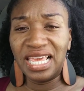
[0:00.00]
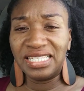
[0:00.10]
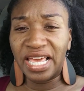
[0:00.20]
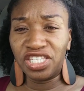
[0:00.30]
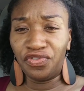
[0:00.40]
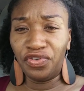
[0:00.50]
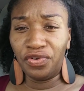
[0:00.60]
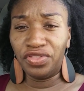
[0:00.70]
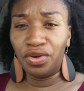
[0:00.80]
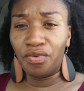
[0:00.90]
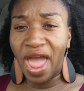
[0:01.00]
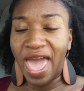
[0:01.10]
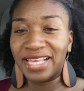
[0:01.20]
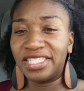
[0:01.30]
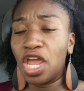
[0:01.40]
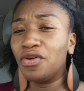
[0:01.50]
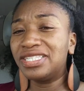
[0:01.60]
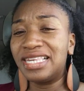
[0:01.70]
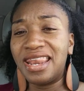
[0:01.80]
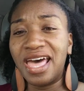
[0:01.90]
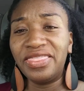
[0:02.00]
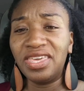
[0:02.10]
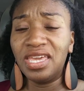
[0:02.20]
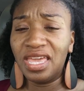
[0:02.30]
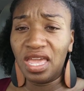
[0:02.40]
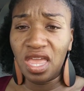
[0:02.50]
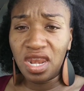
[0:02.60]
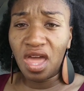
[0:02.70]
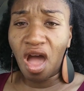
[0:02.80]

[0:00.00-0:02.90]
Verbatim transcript: is as filthy rags there is nothing in